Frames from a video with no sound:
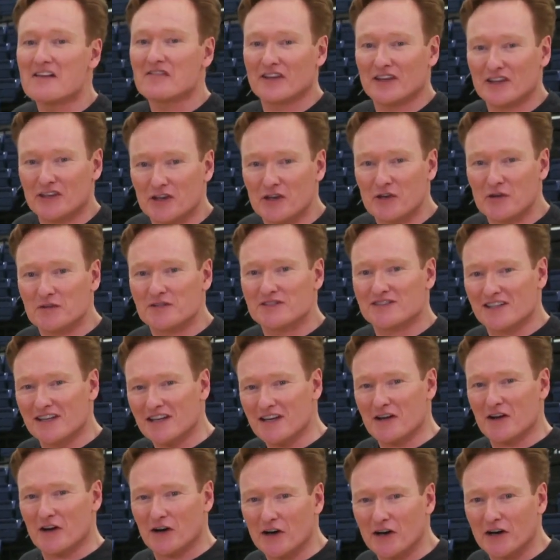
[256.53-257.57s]
the U
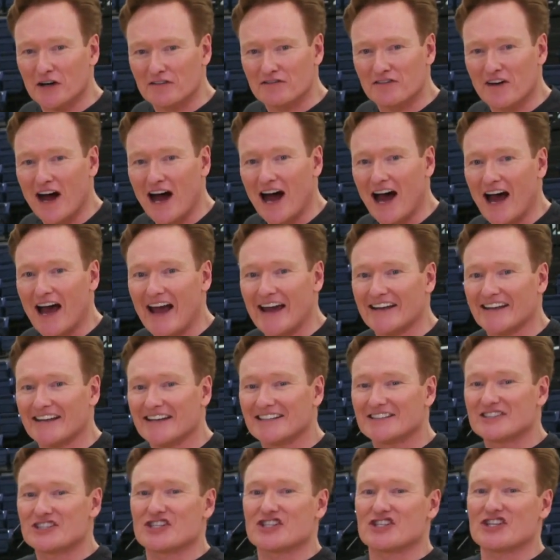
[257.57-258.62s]
C
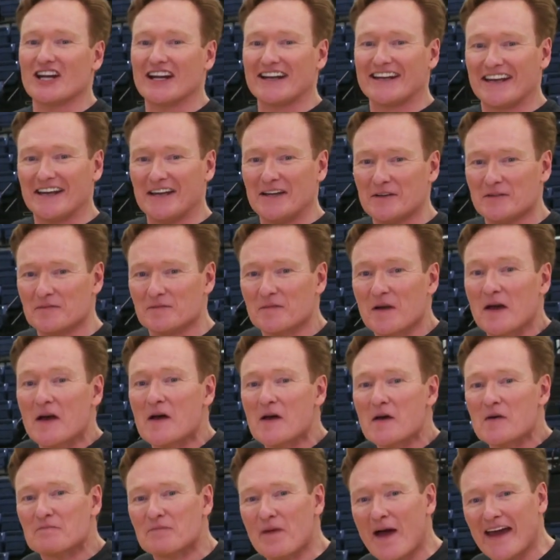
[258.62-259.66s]
Irvine Chicken
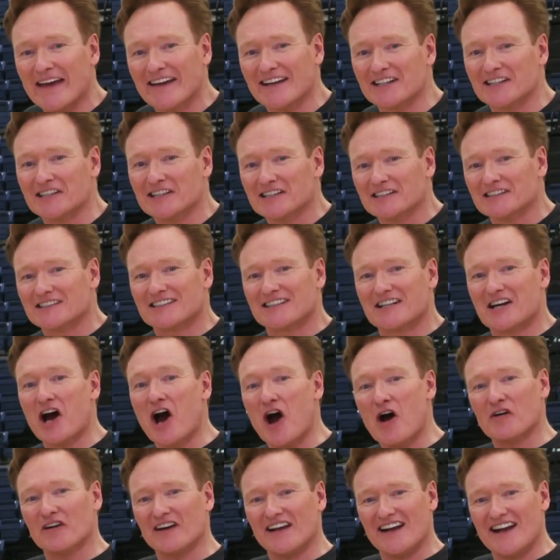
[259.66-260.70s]
Bengal
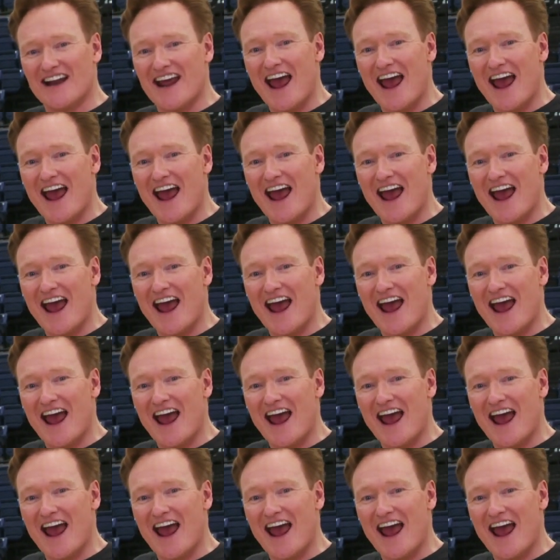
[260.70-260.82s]
Conan